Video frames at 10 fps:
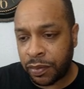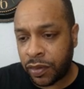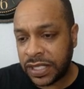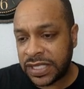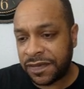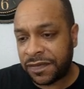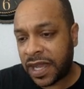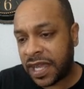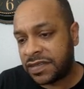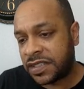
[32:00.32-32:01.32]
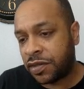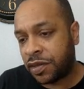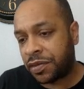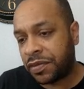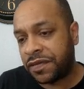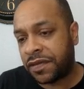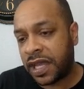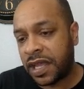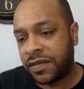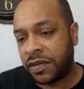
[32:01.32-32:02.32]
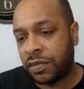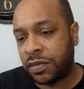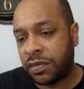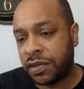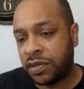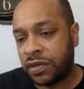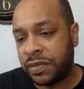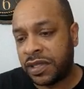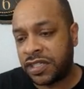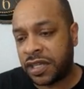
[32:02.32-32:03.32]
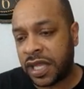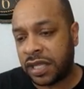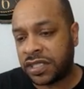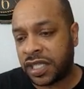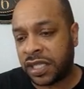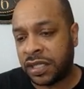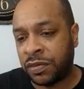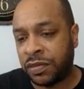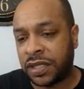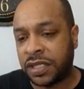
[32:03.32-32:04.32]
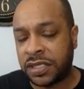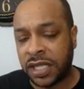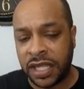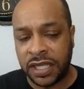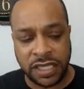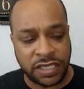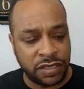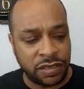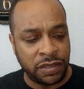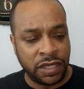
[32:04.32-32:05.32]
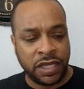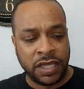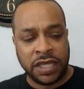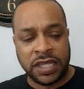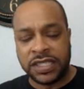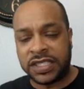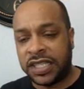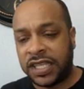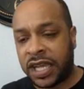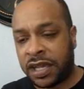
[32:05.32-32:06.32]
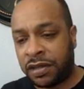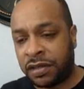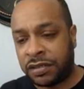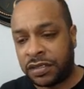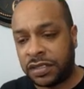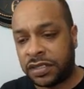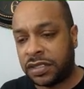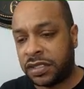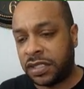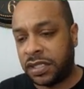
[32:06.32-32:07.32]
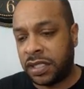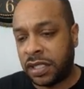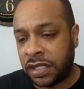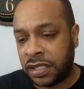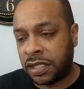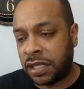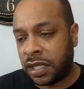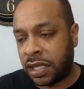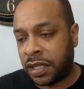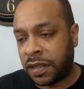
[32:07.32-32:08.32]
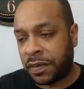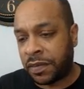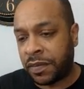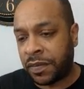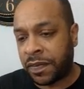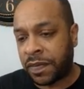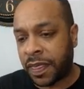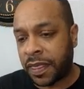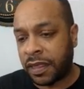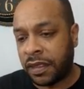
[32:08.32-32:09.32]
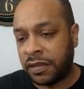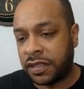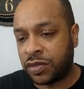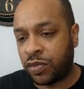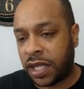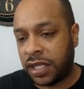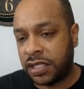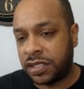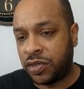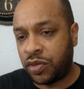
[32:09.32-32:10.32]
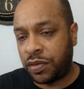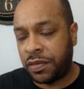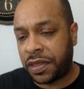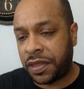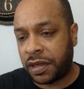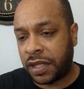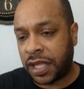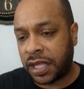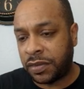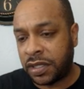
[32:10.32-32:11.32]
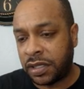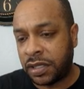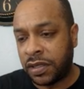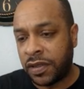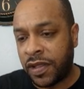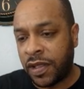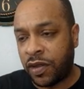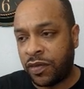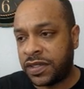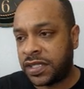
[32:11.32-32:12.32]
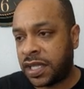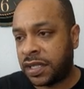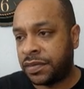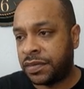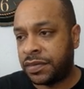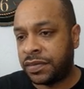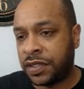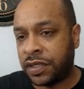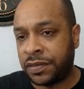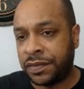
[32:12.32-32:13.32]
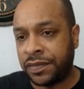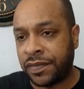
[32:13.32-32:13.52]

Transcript: 0.5035, and we'll do a bit of journey. I'll check in with this, let you see how this wallet is doing with their Klima over time. You